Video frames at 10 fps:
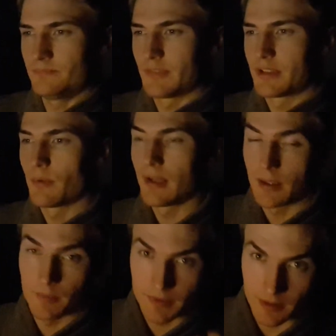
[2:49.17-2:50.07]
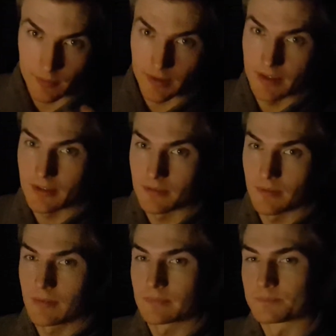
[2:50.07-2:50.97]
So I helped out with that as
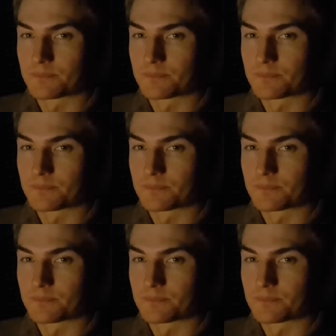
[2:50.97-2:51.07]
well.